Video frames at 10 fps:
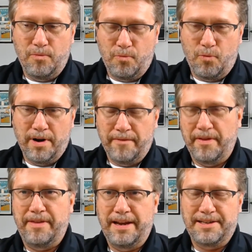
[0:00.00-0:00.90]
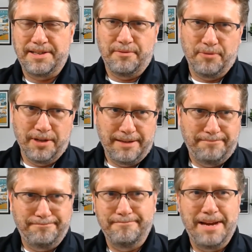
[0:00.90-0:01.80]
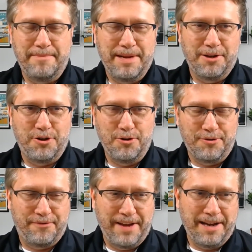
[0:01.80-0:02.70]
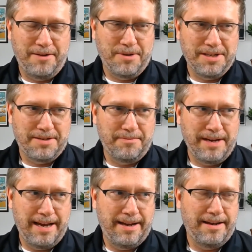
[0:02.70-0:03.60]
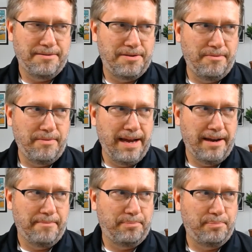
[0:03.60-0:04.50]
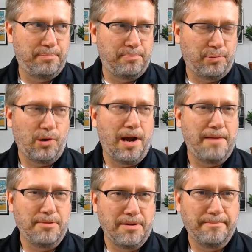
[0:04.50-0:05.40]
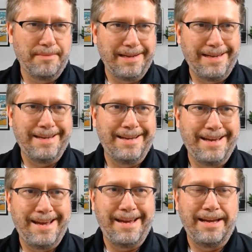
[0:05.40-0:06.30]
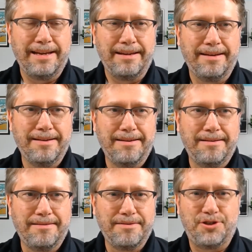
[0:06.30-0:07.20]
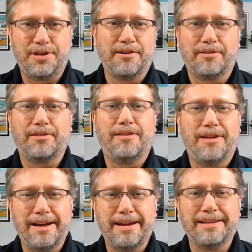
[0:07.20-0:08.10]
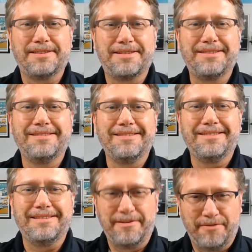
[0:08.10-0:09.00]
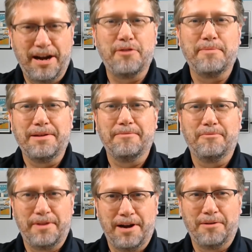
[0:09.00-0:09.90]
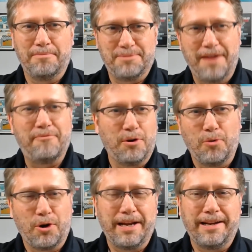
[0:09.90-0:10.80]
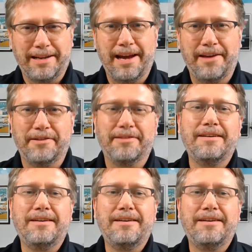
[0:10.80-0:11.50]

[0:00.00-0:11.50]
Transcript: one of the things that really made me a huge fan was we had a problem in a shared client's environment with our software working together.